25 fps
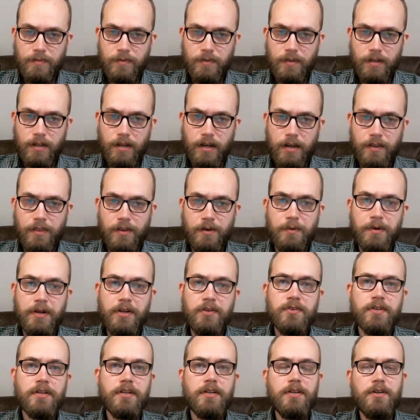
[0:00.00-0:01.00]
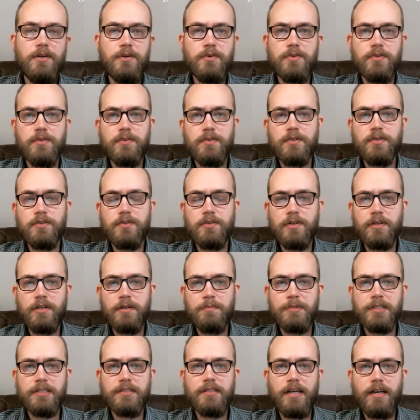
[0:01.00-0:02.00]
And the reason he uses this term
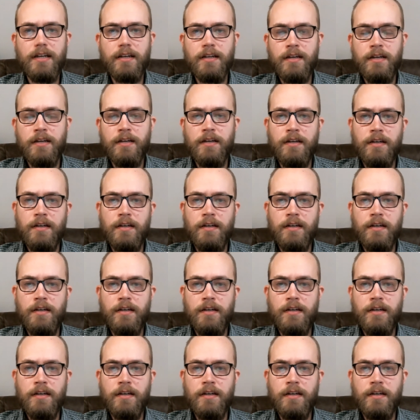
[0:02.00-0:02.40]
is that